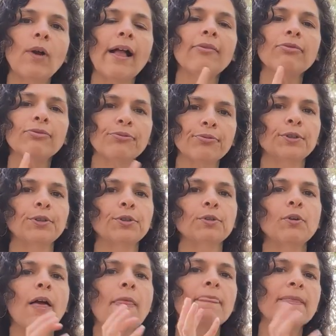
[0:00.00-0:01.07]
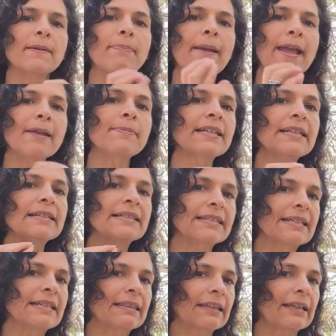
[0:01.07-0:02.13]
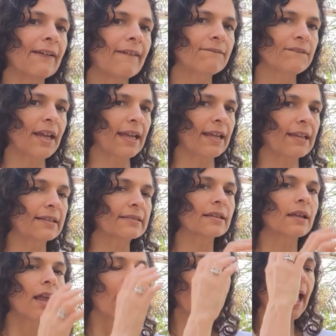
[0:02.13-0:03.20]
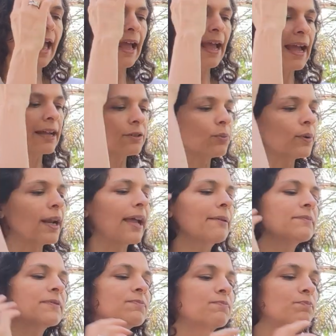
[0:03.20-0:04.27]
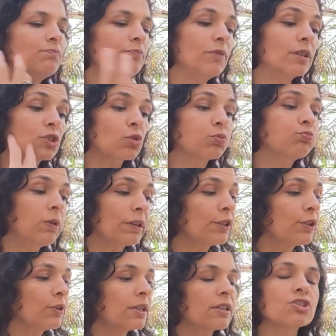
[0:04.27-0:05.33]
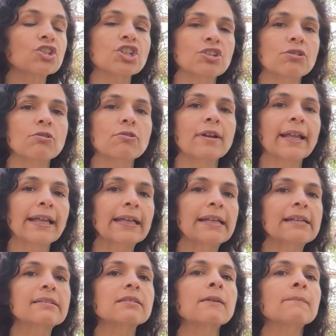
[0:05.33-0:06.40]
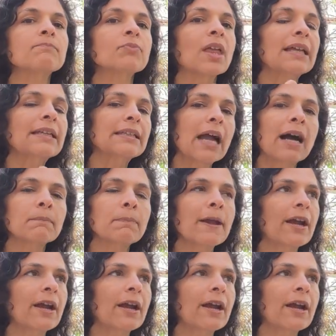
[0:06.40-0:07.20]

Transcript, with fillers: went through the baby teething phase. And what I'm alluding to is young